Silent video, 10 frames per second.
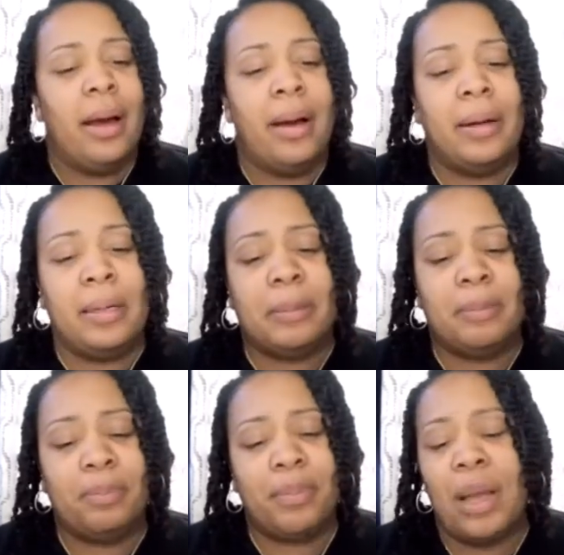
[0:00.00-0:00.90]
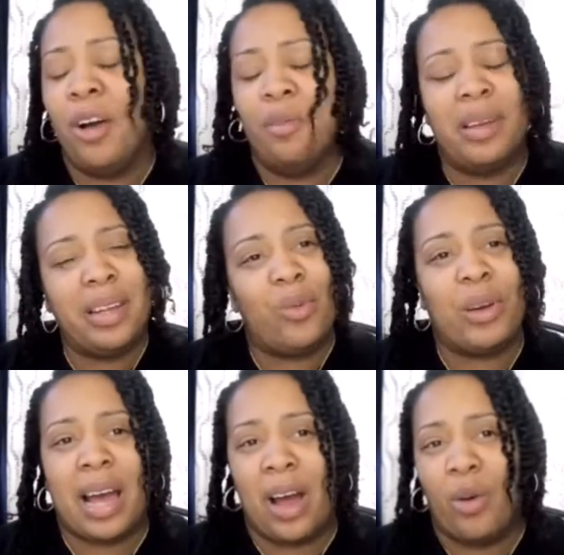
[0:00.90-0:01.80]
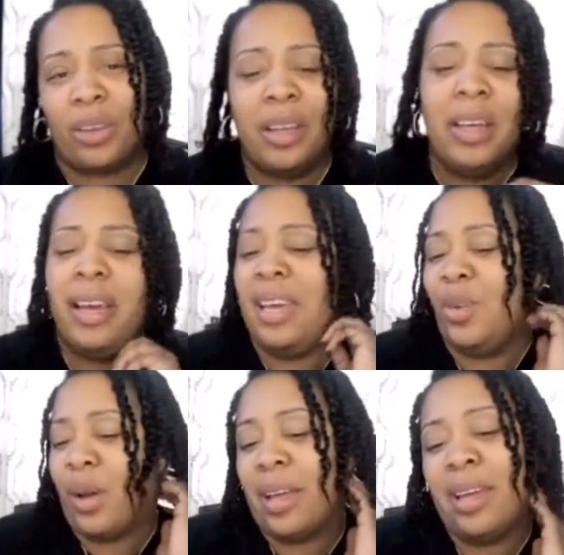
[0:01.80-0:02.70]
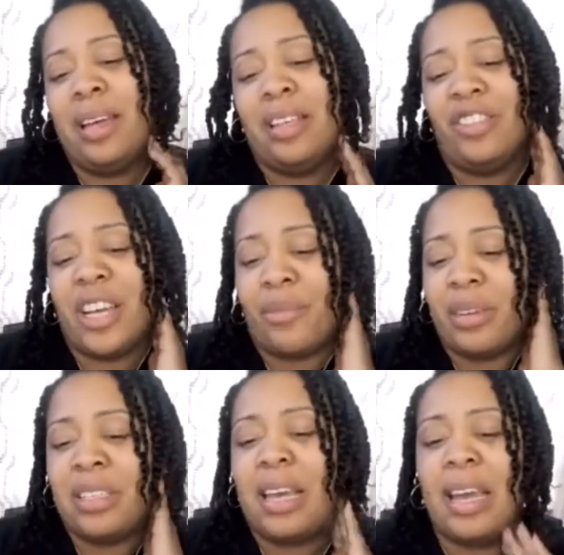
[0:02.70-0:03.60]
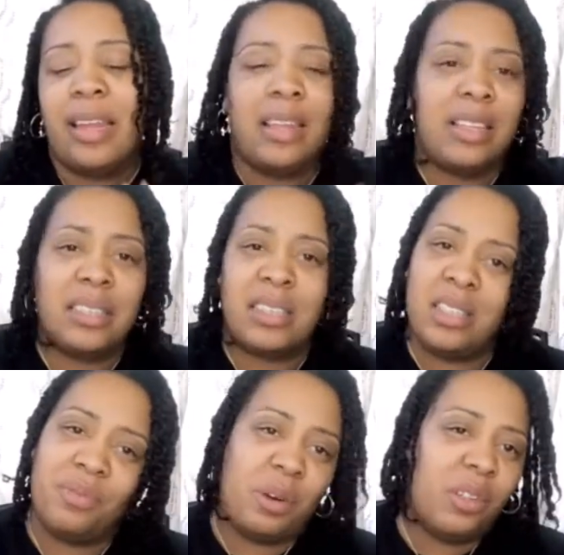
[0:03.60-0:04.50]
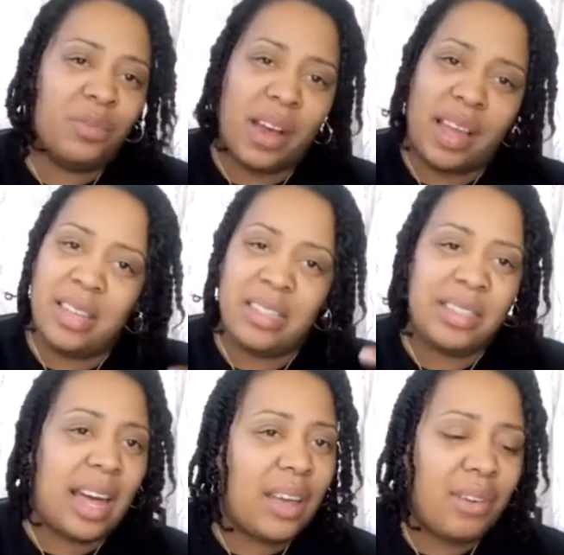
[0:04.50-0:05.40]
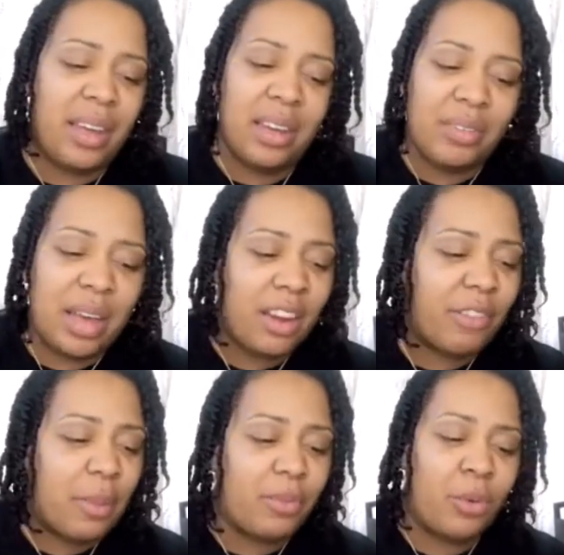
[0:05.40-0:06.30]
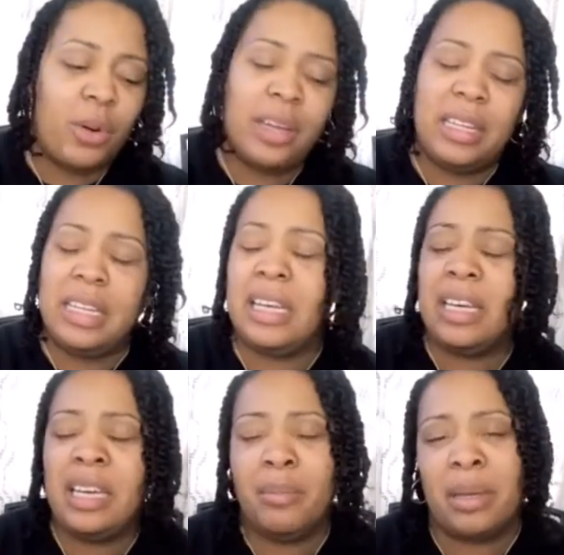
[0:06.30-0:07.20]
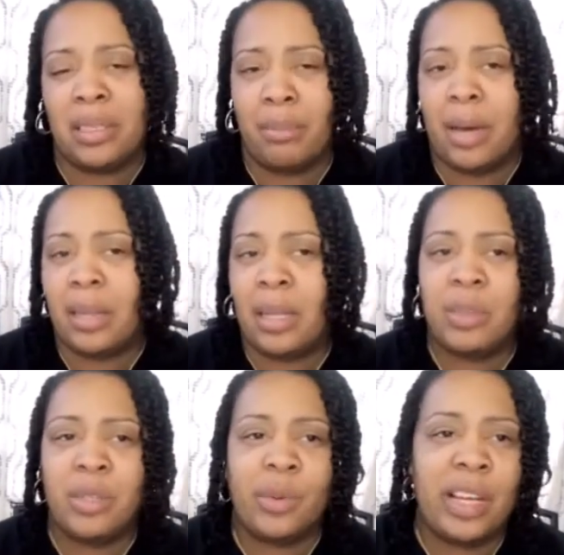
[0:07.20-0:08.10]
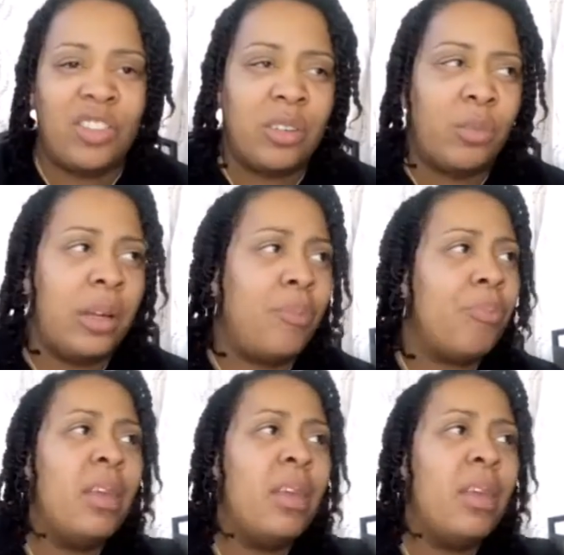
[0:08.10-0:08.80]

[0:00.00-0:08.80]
Um, I don't believe that one eye older. Anyway, Jeffrey saying that this is his first fight in his life. He never had a fight before, and then to get hit by somebody that he was in a relationship with.